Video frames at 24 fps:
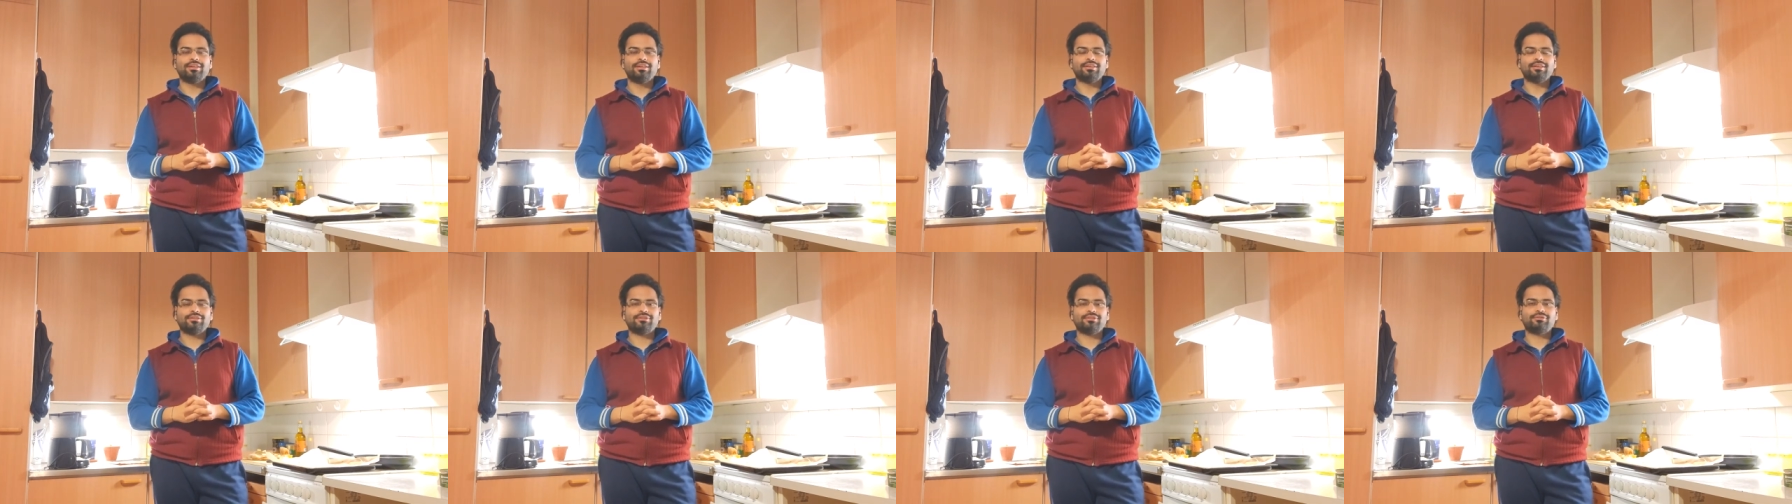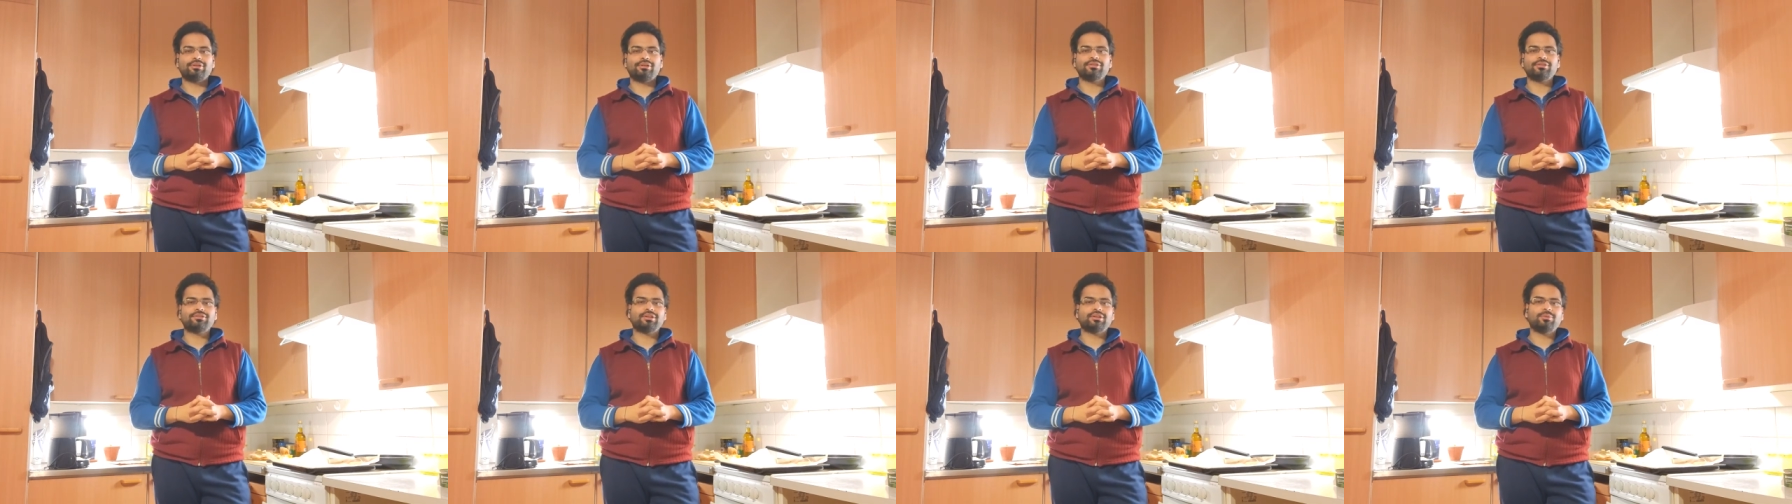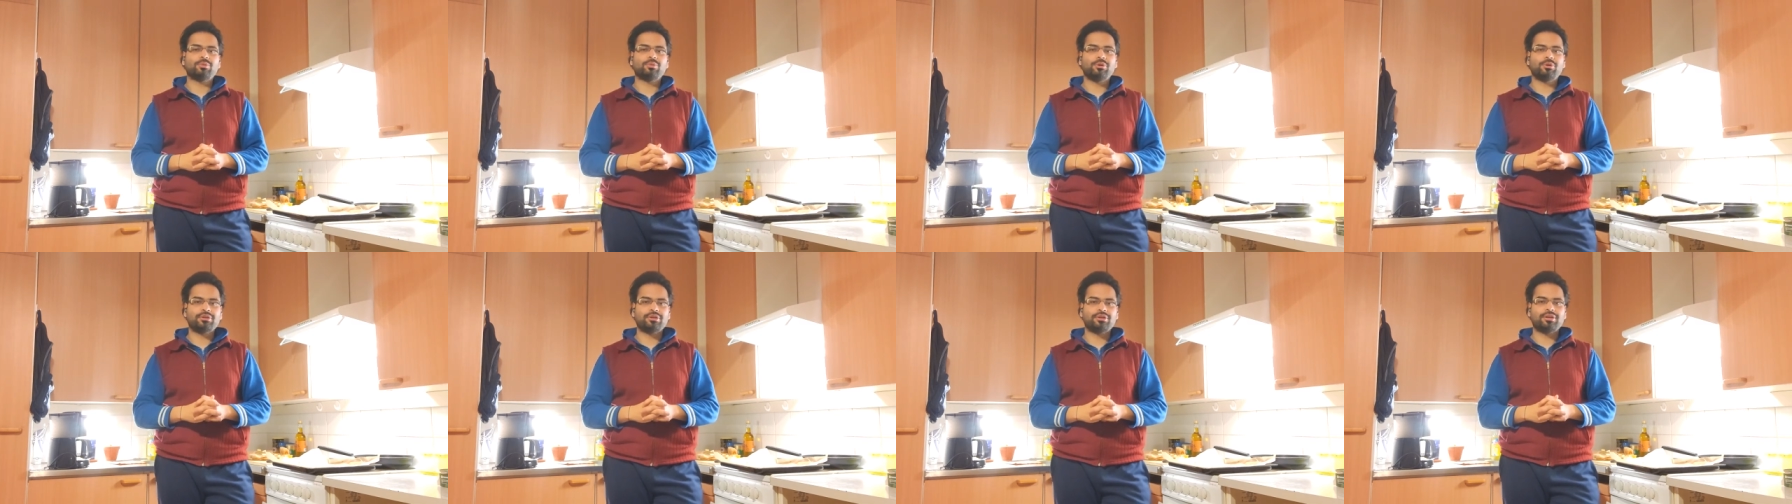This is
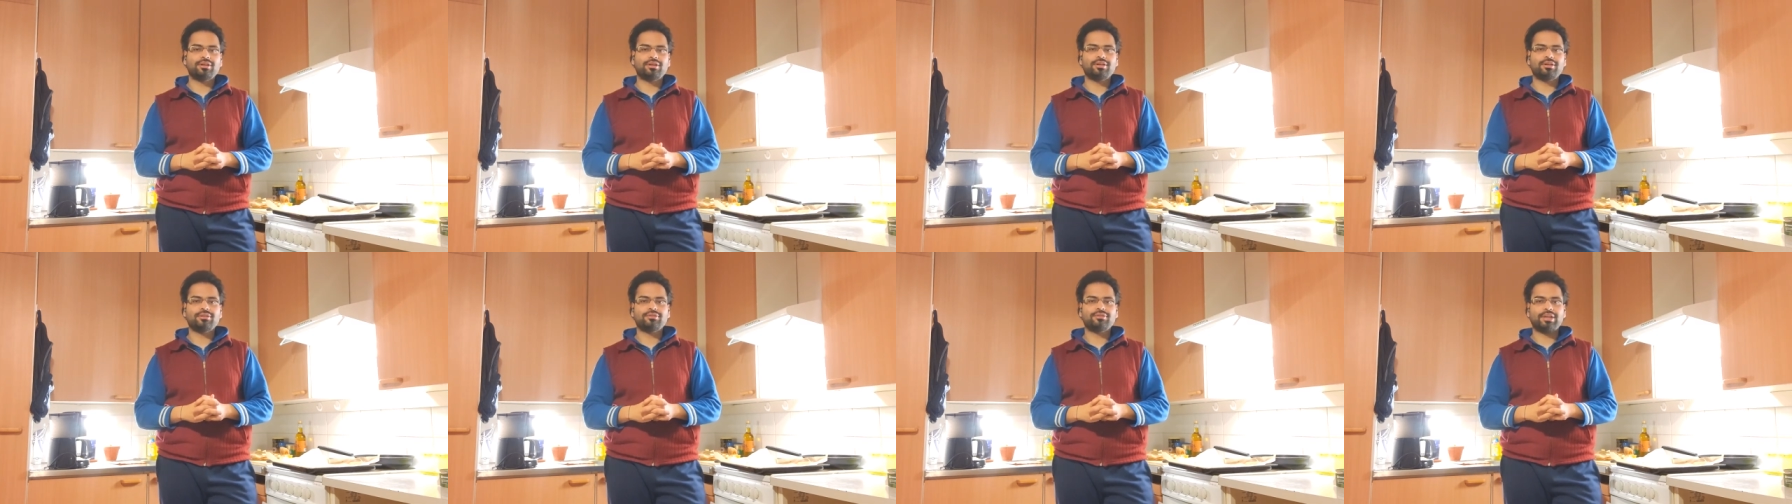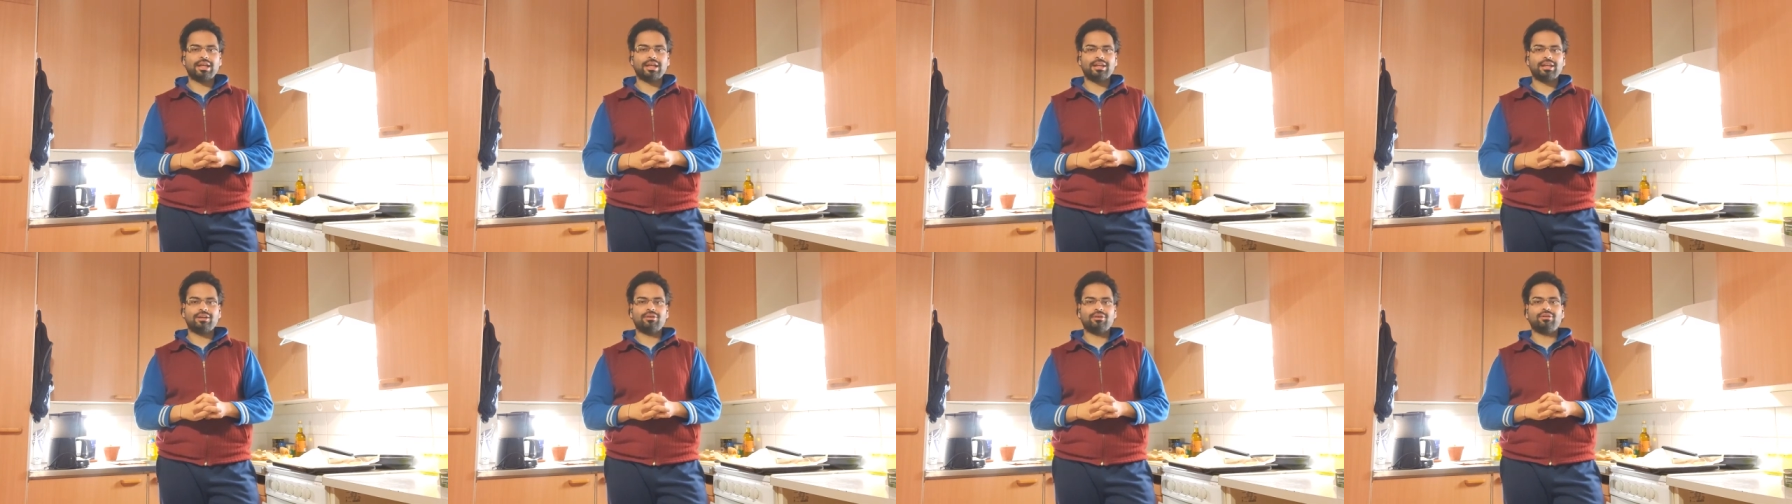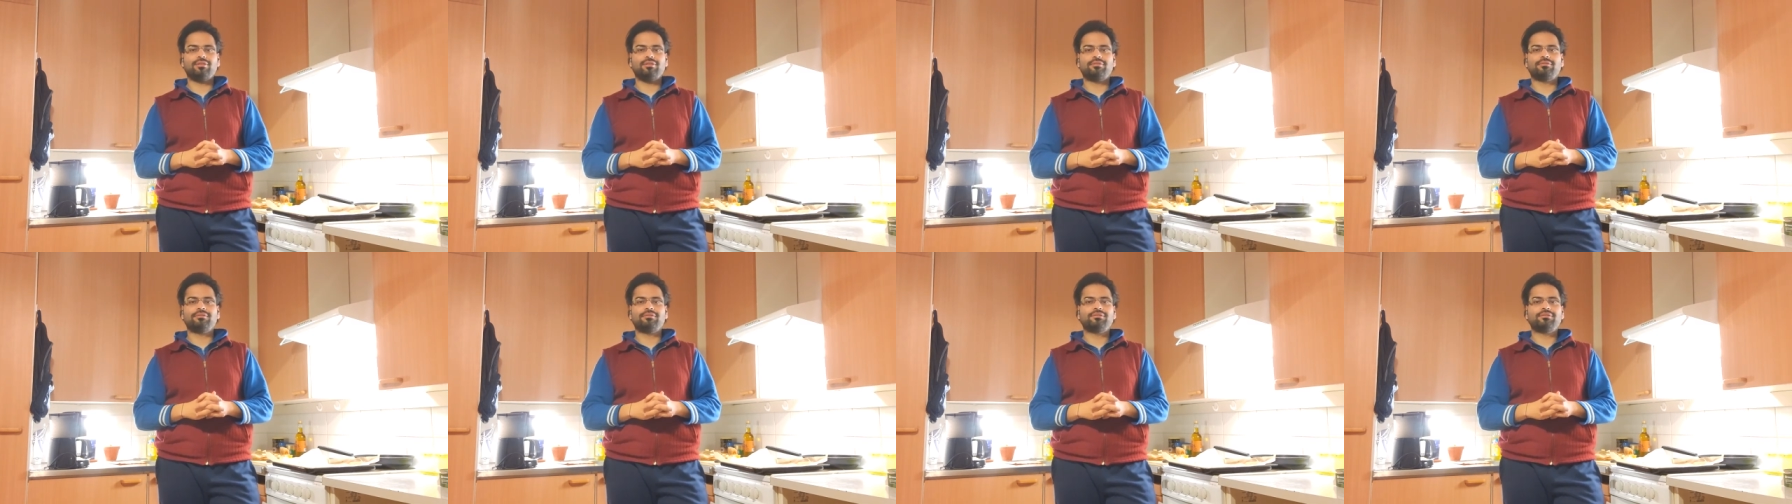Rustic Wanderer signing
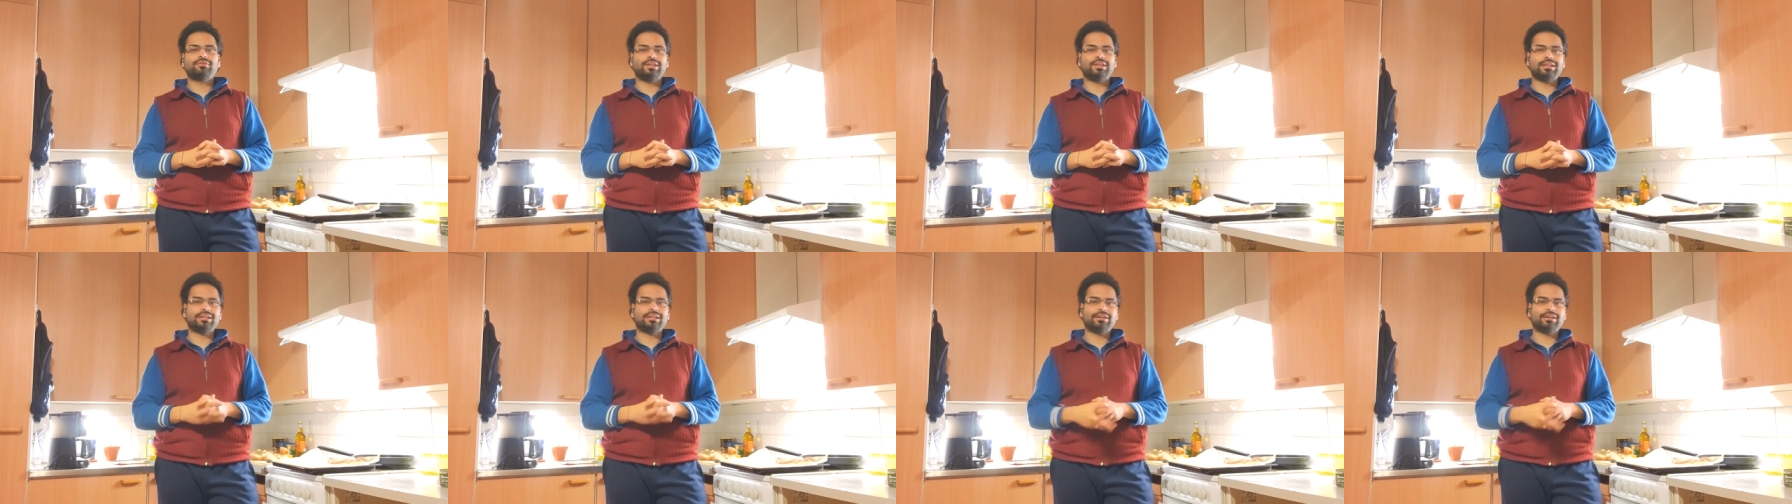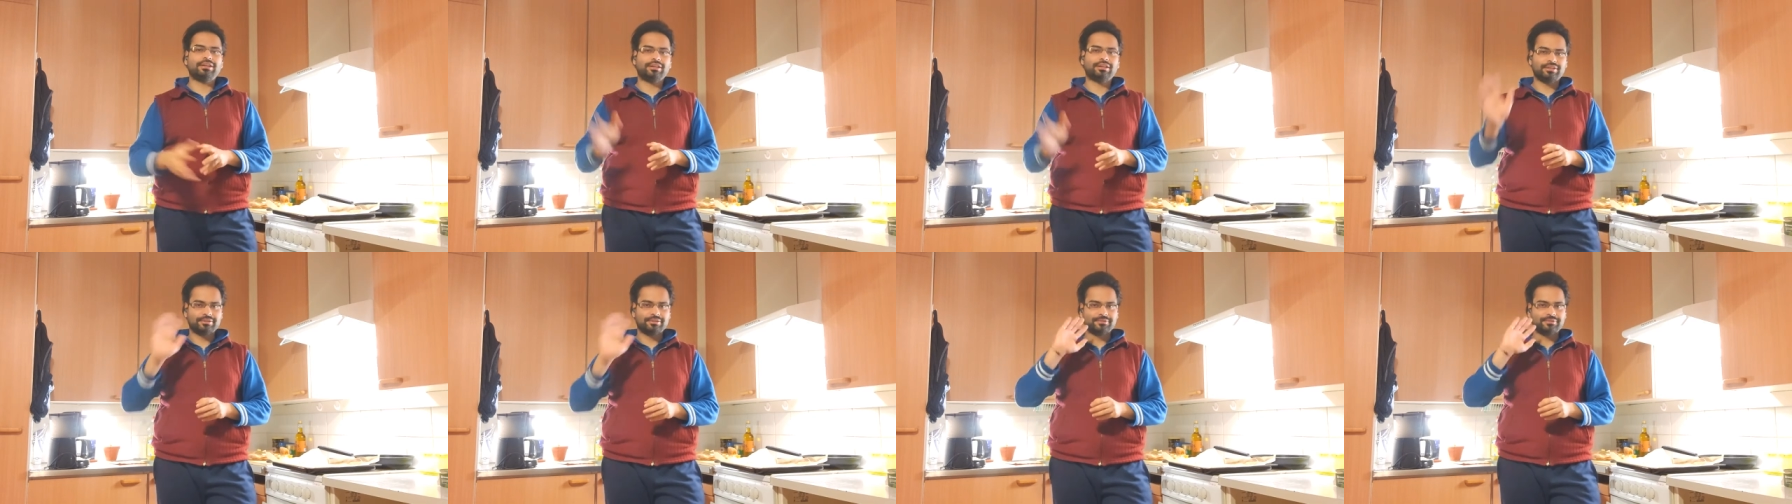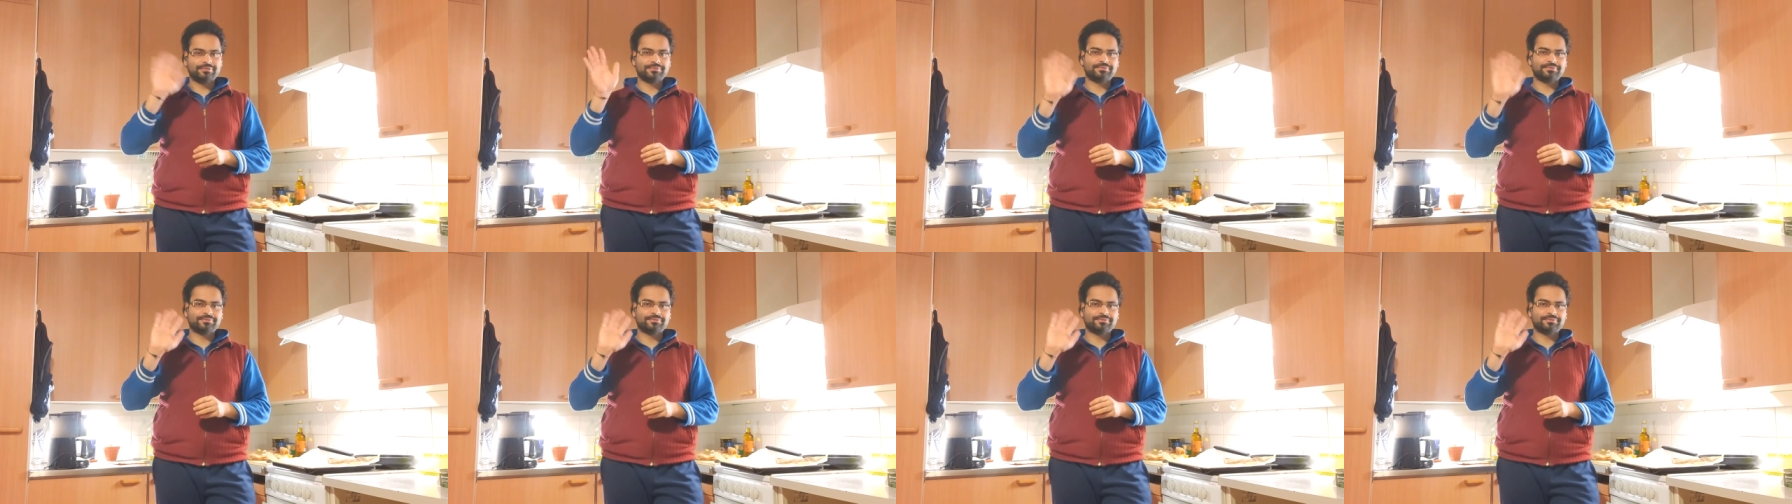off. Take care.